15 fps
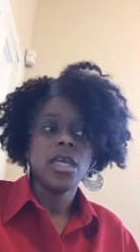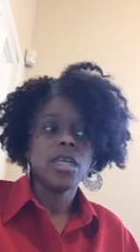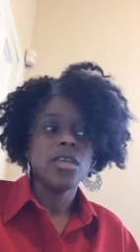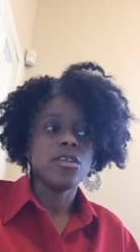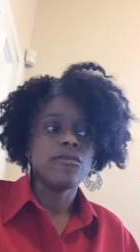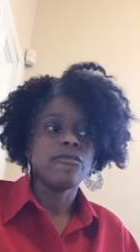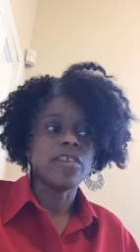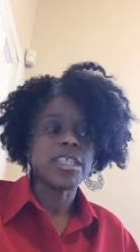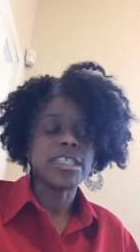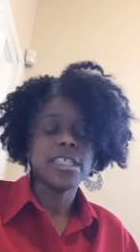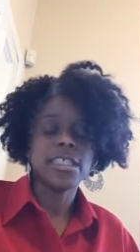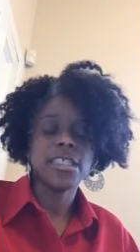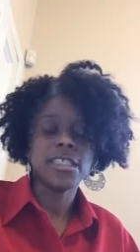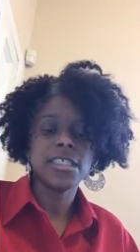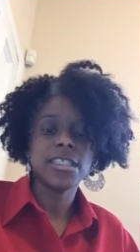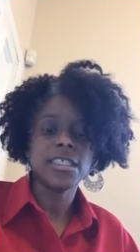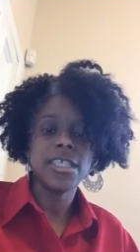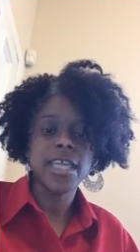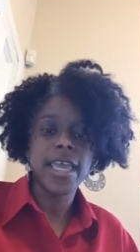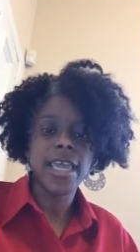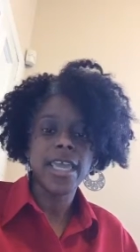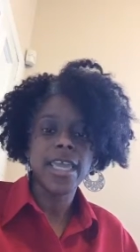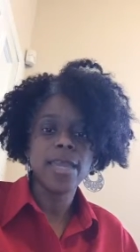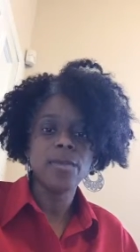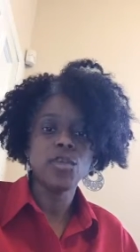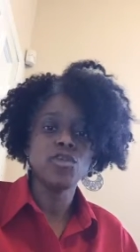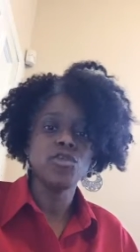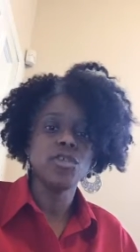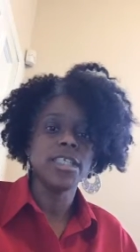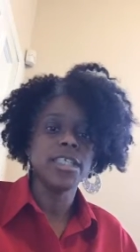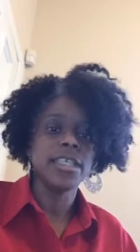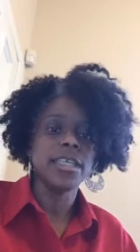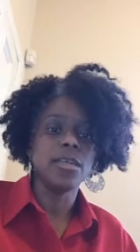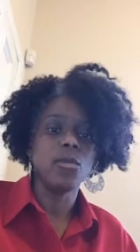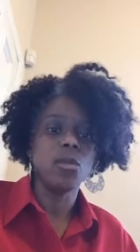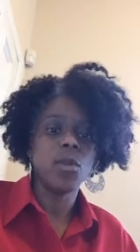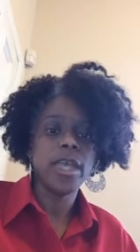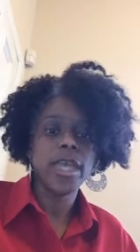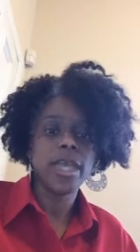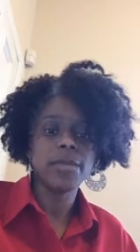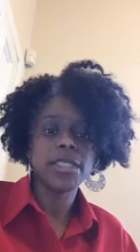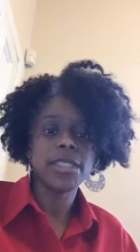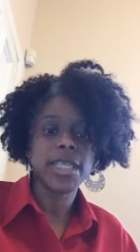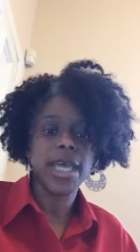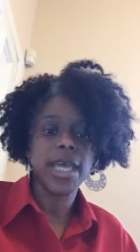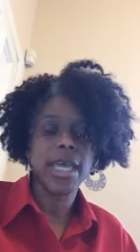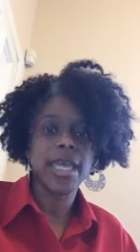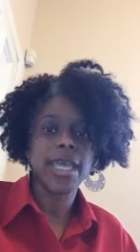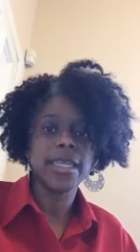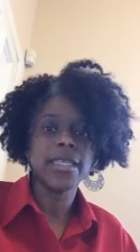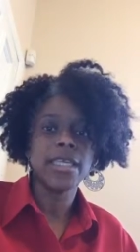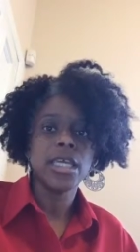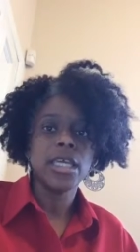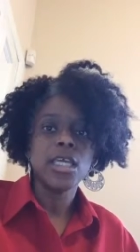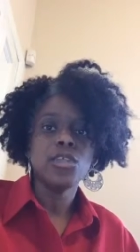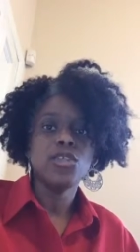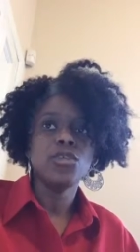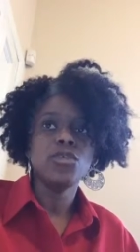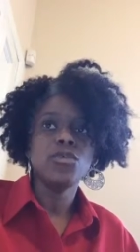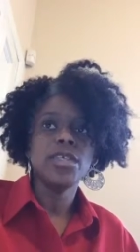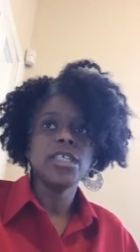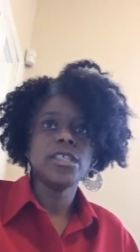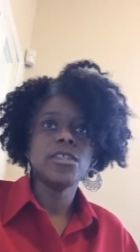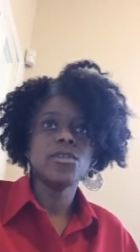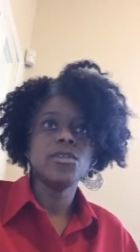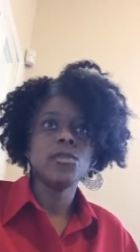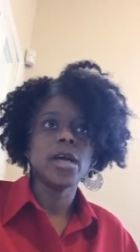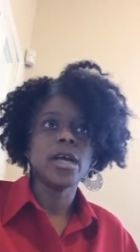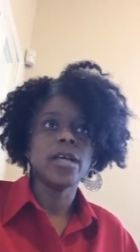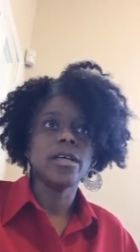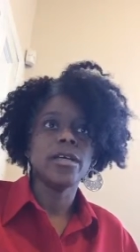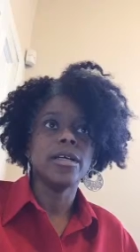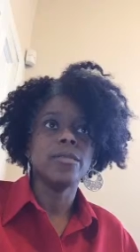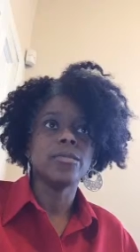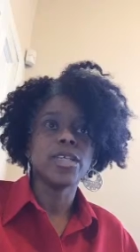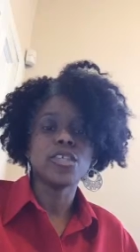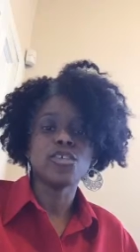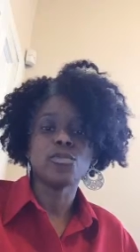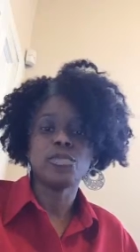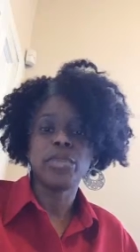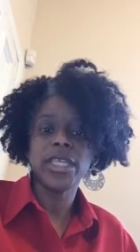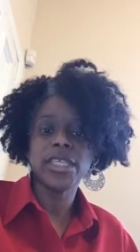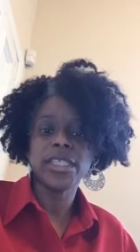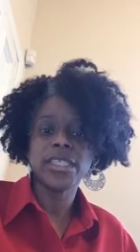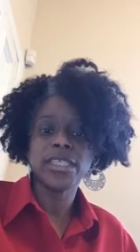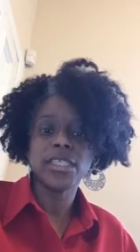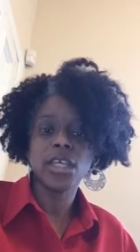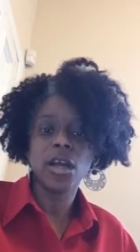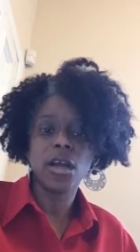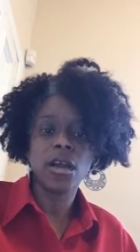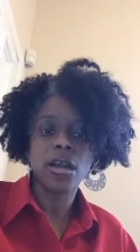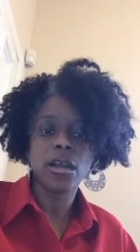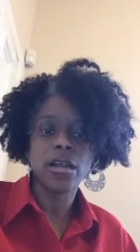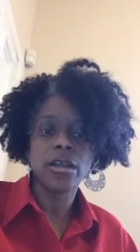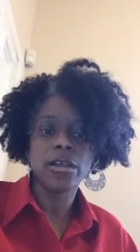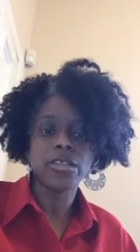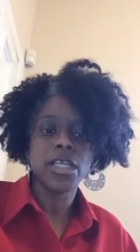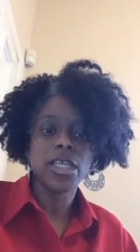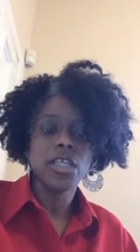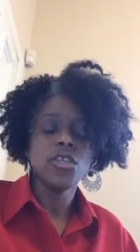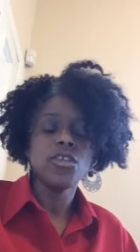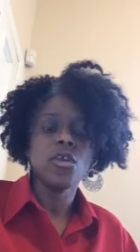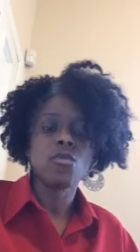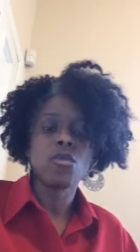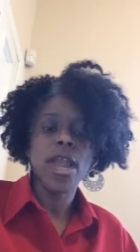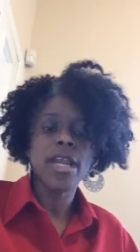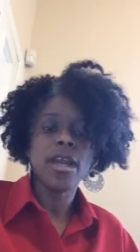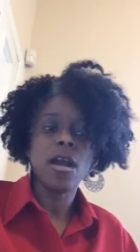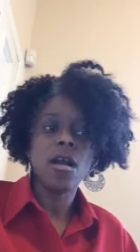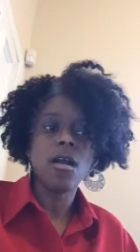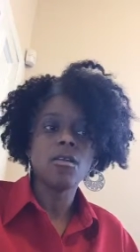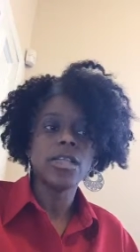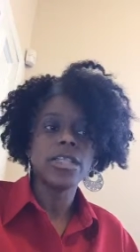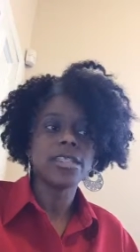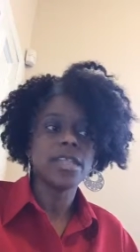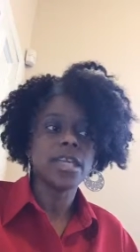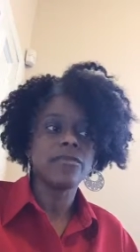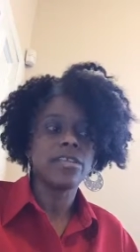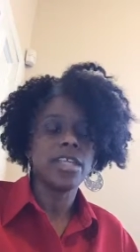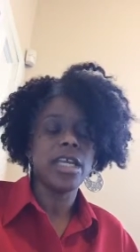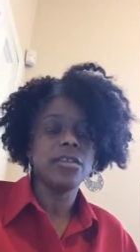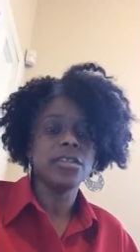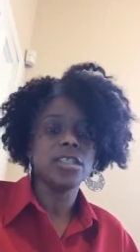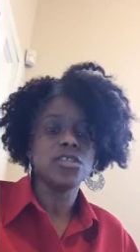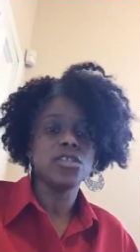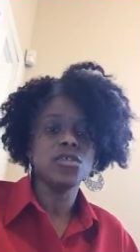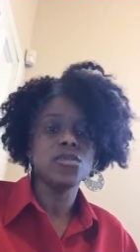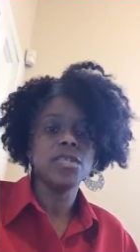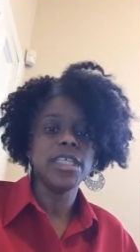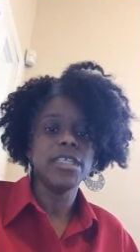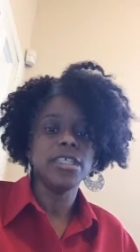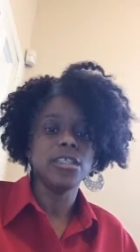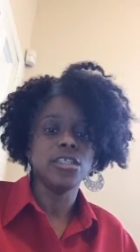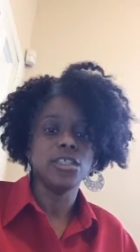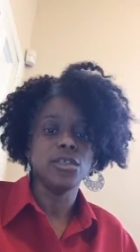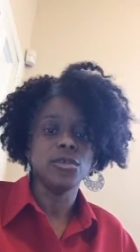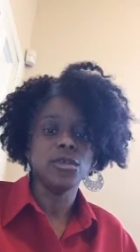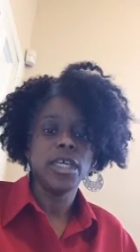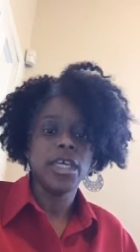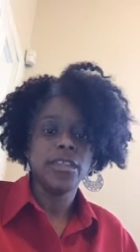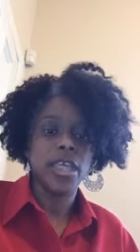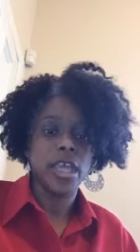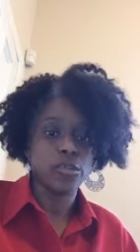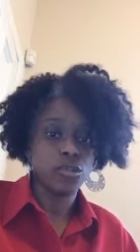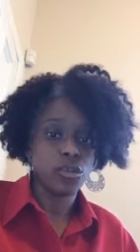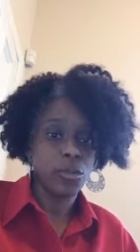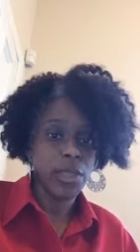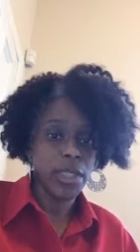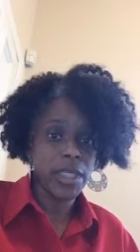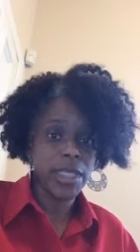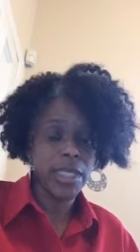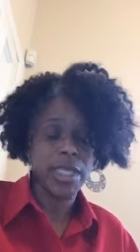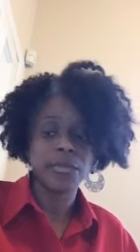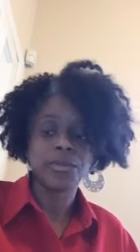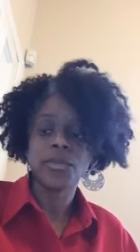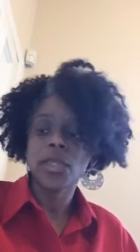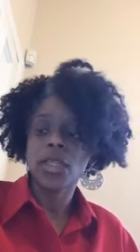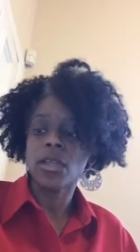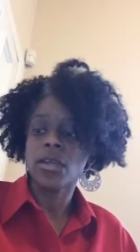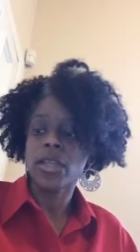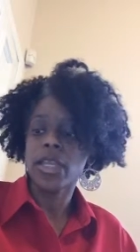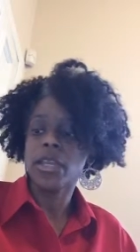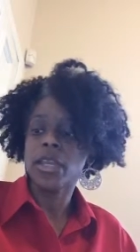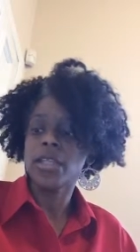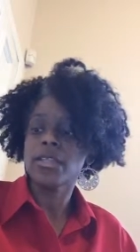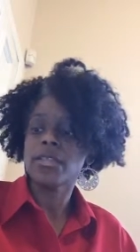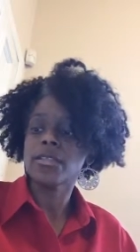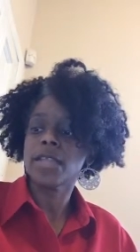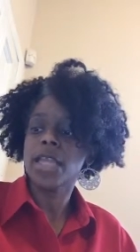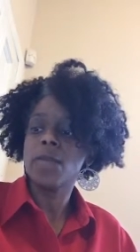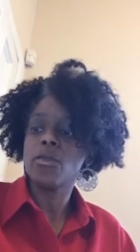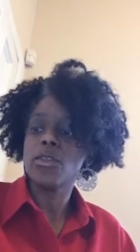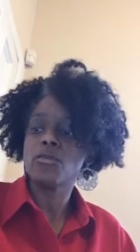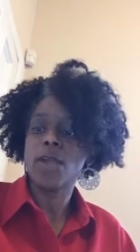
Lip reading: your fictitious name? Do you need to get a website? Do you need to get your business cards? Write all this stuff down that you need to do. That's your plan. Okay, and the same with